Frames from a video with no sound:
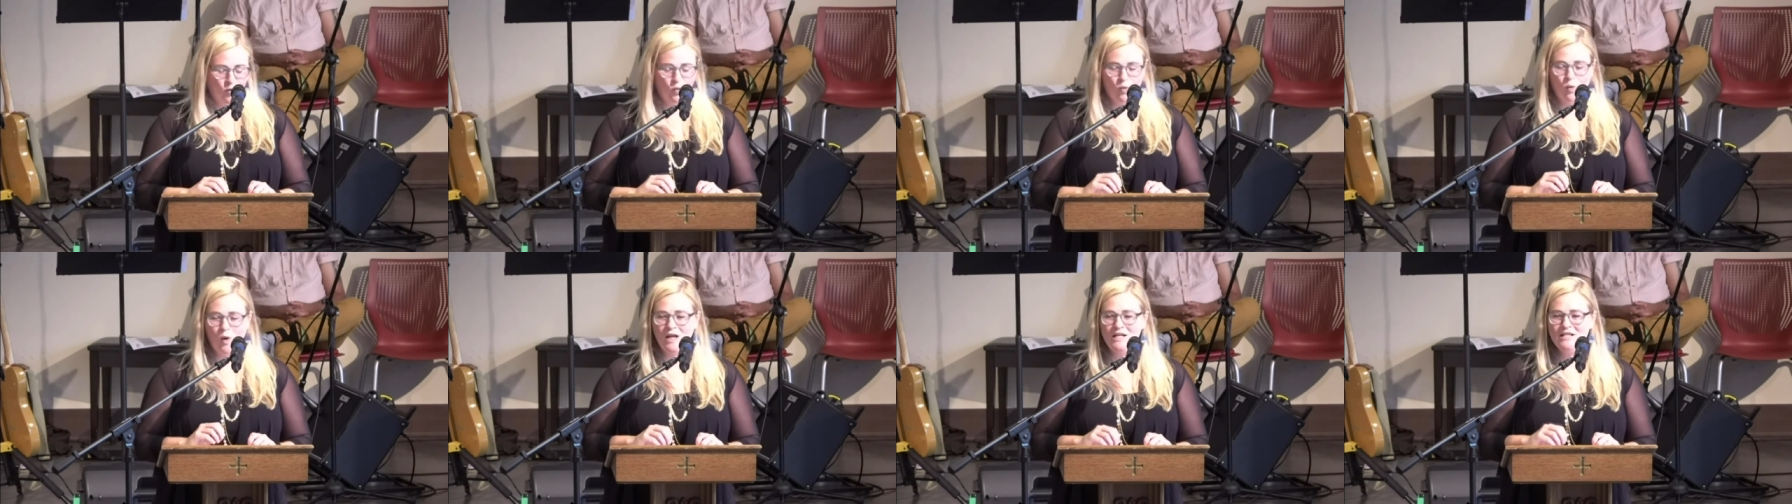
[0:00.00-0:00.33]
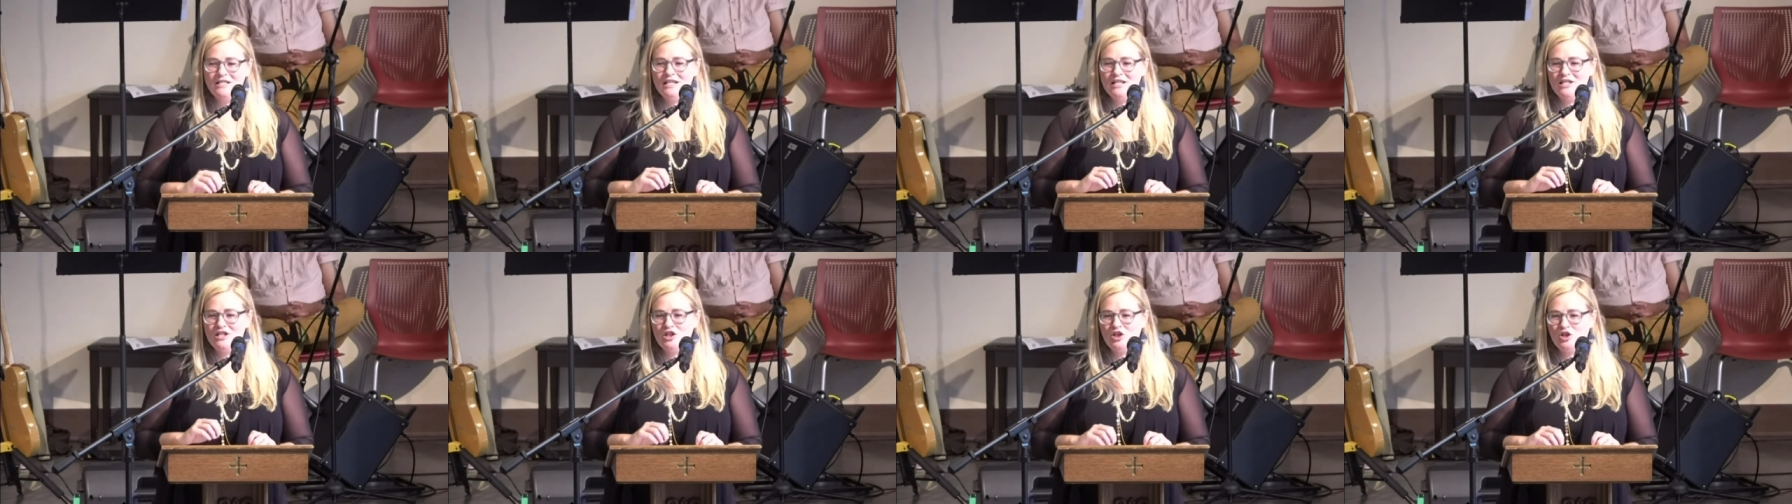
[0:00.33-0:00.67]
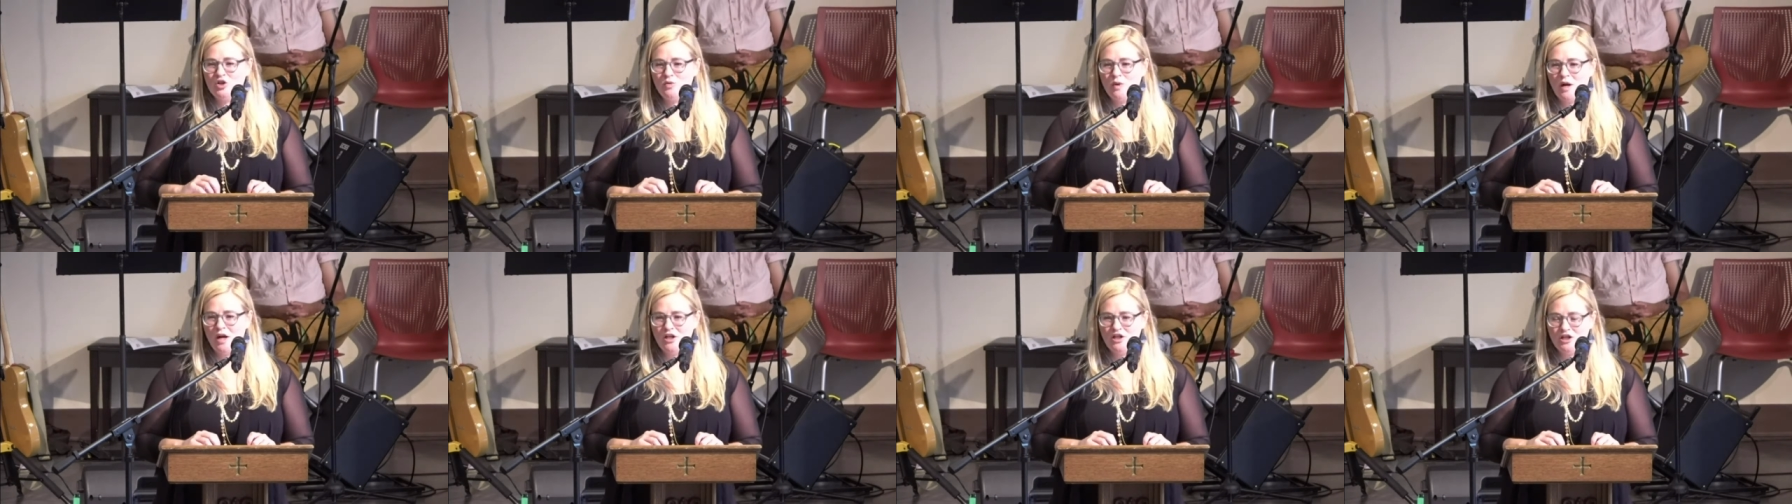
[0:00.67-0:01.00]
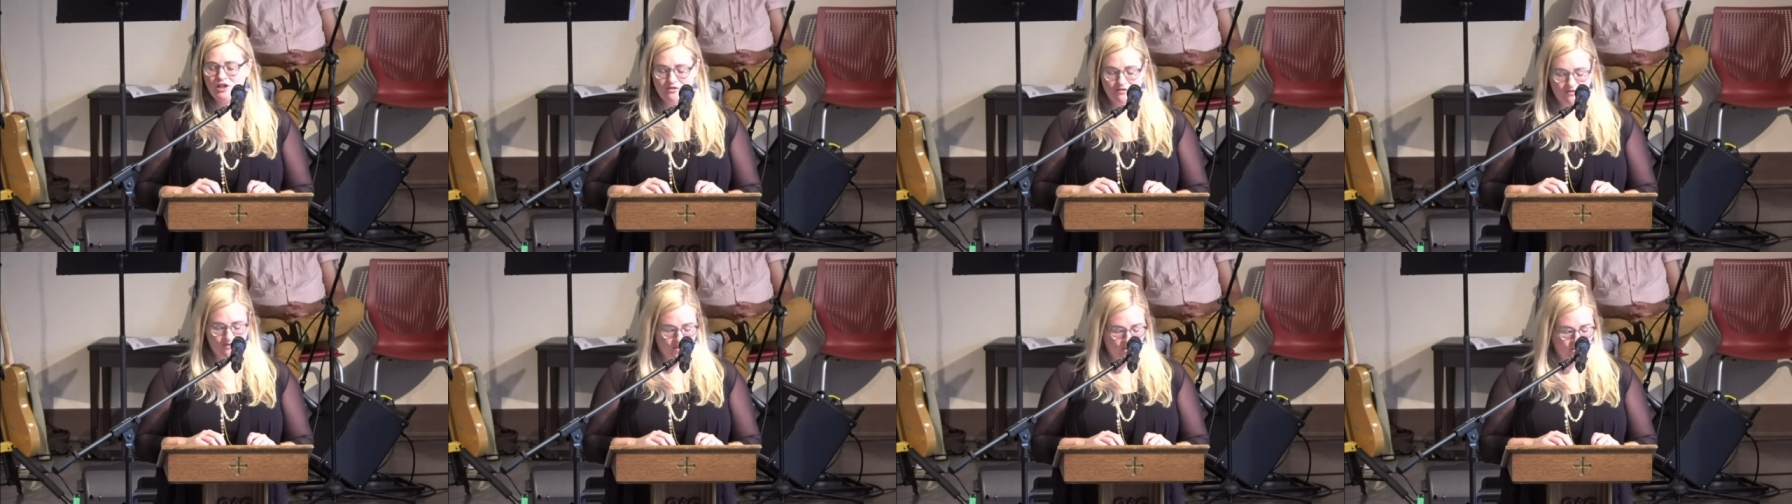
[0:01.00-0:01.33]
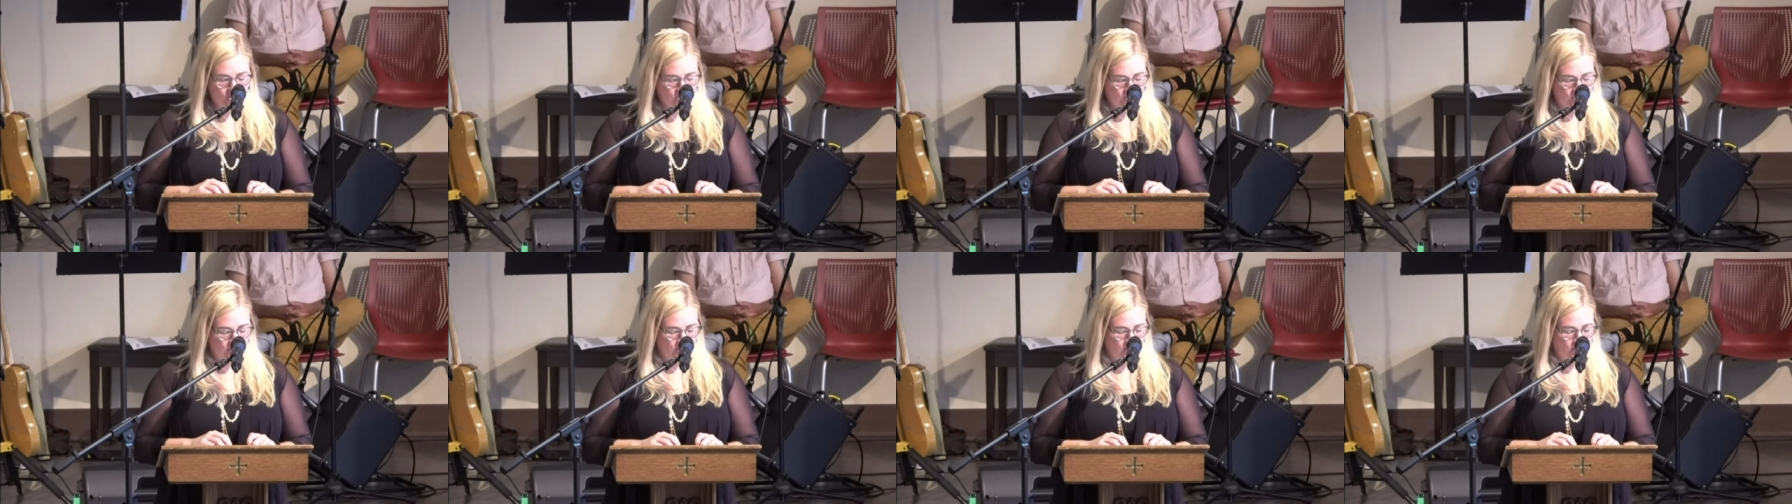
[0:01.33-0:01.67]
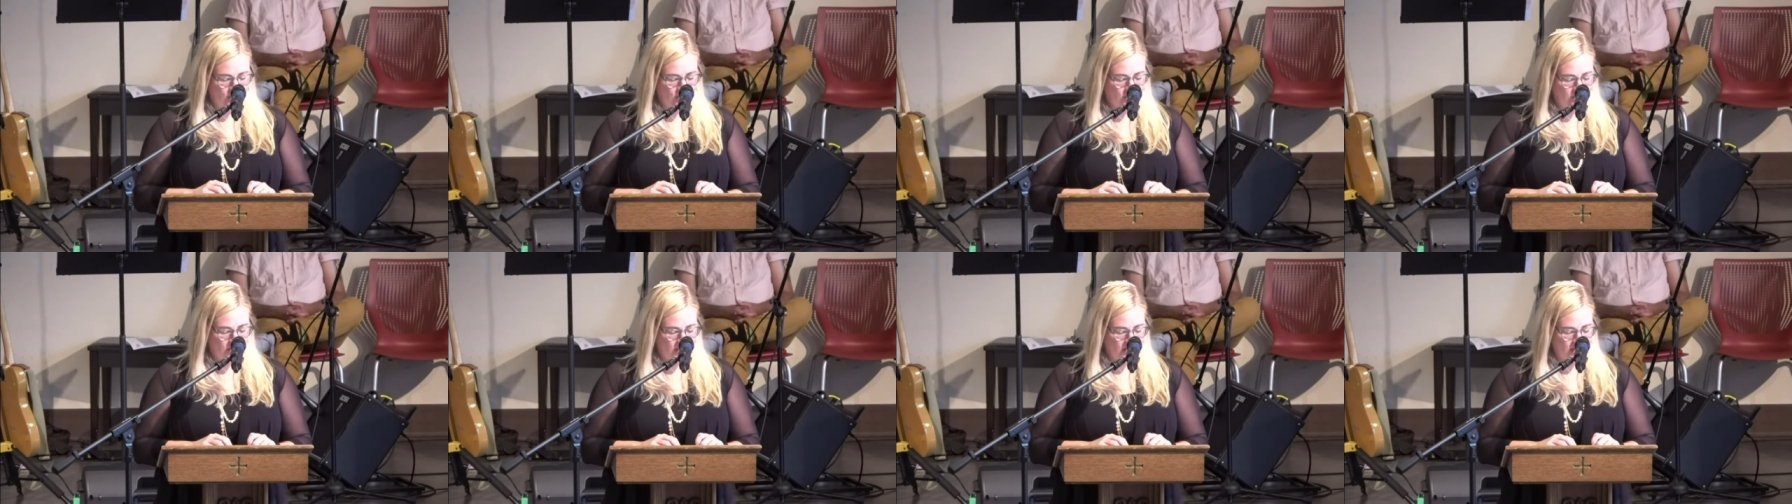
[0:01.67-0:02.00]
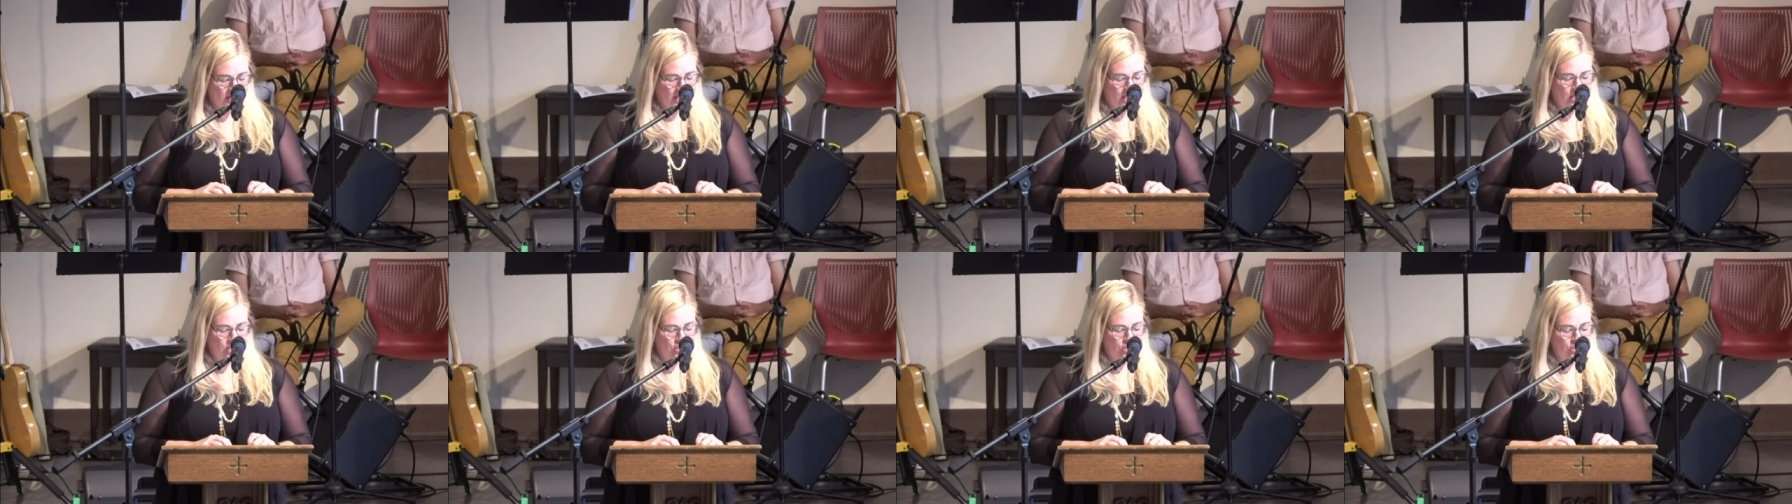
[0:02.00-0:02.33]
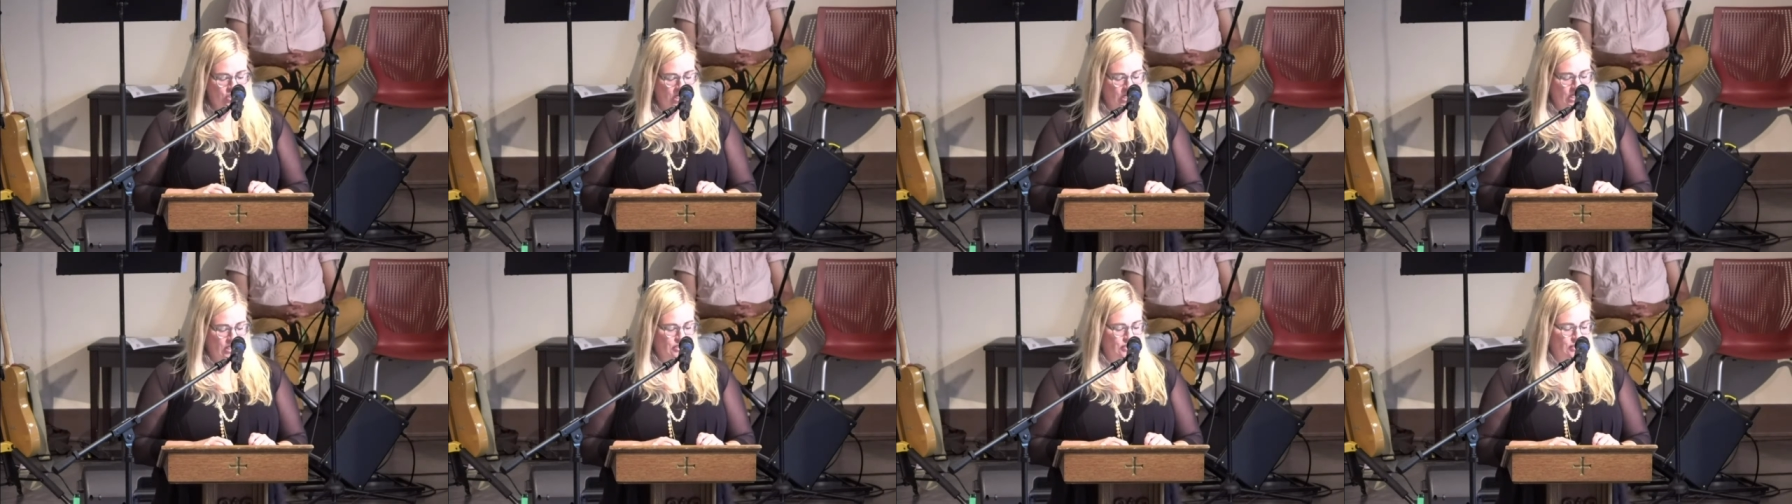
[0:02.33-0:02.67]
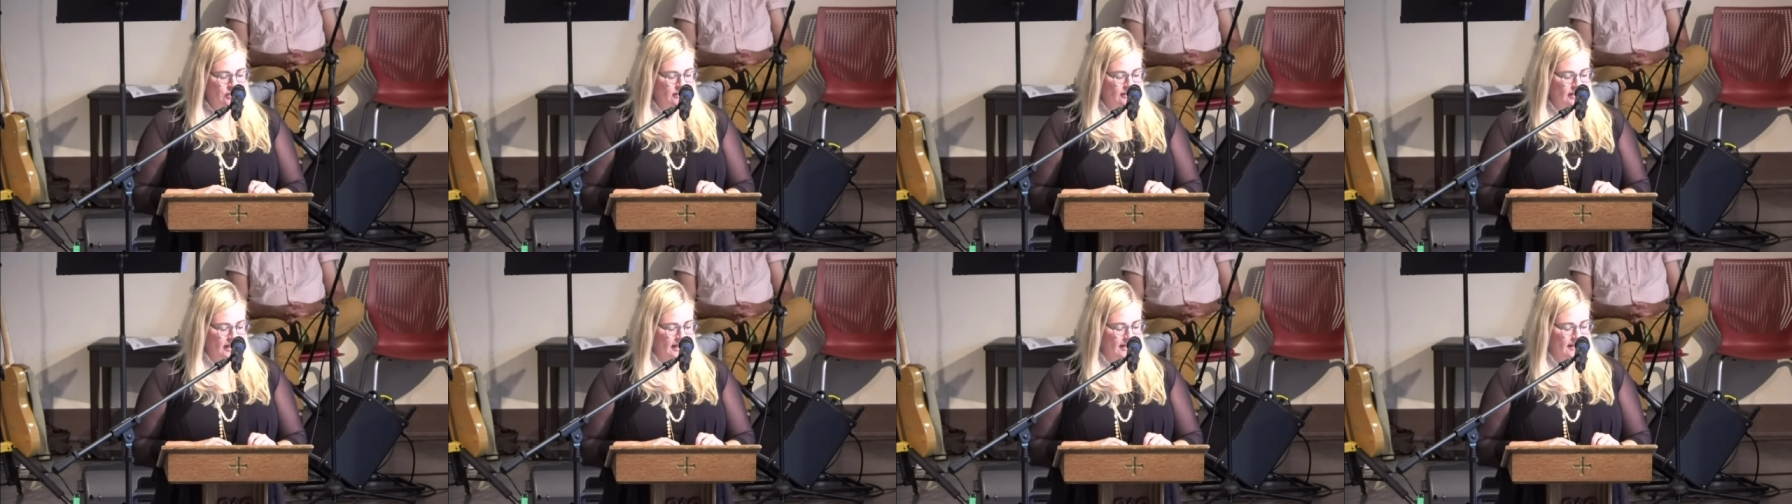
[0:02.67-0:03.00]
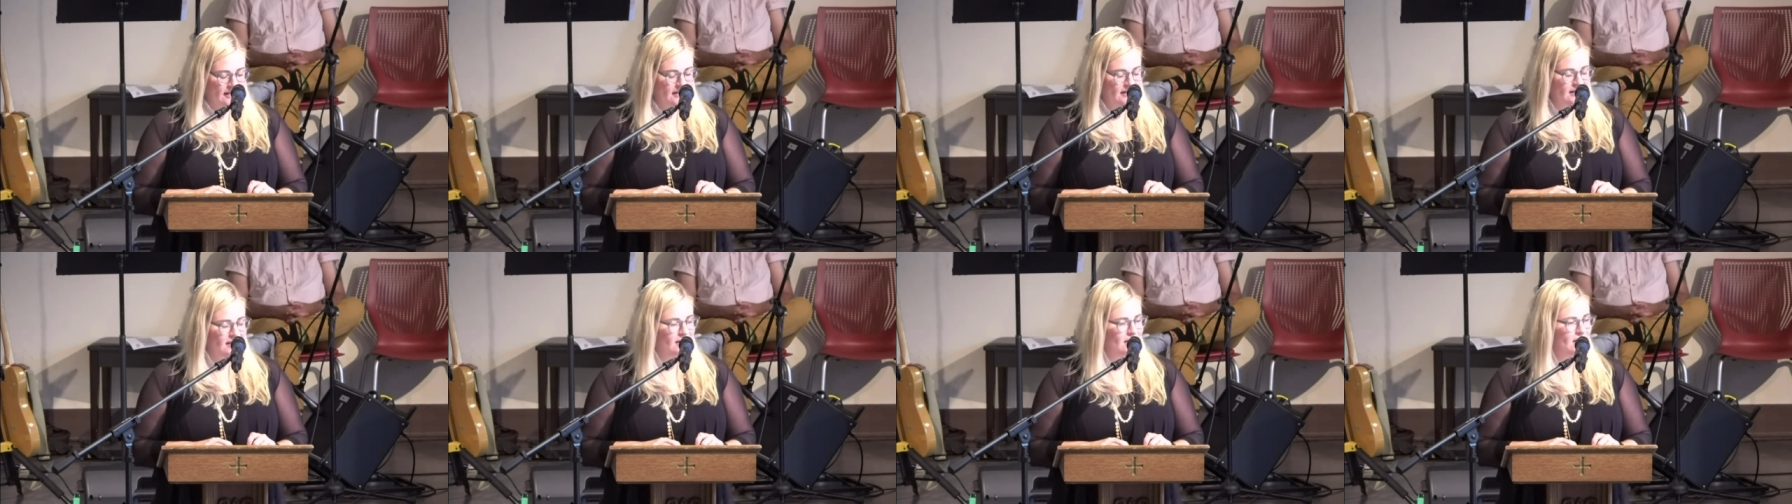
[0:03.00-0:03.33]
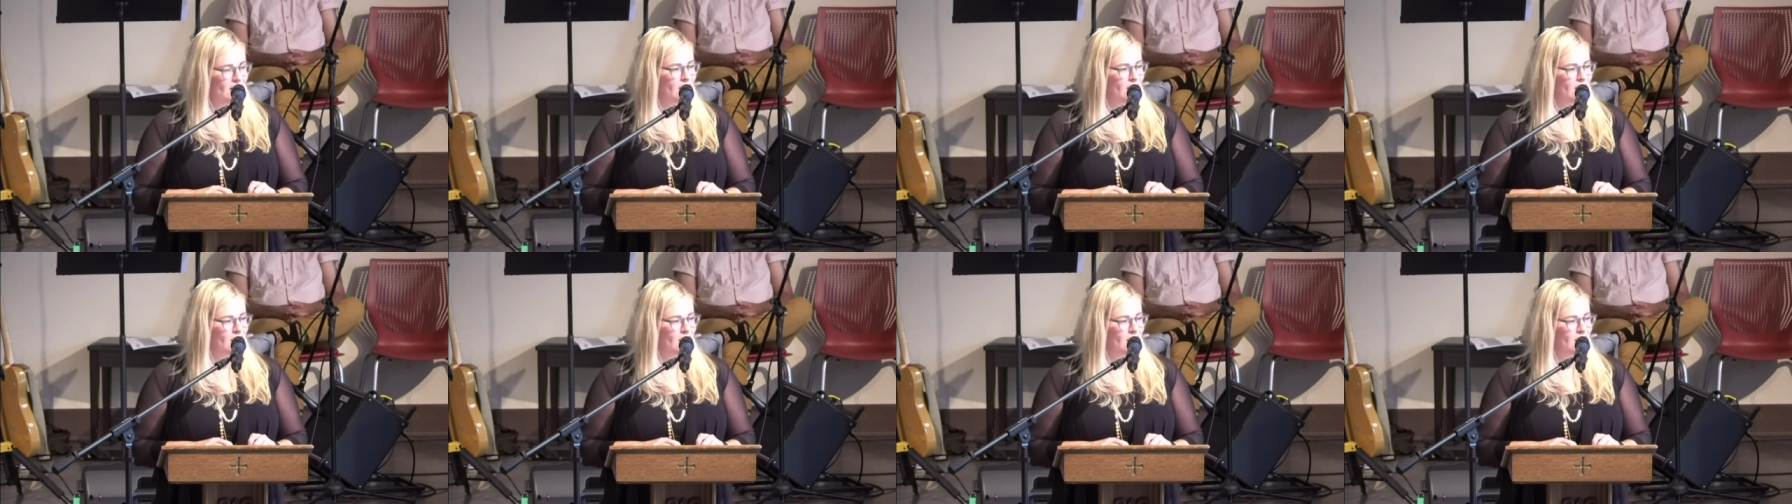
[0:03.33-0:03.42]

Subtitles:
What does courageous vision and change look like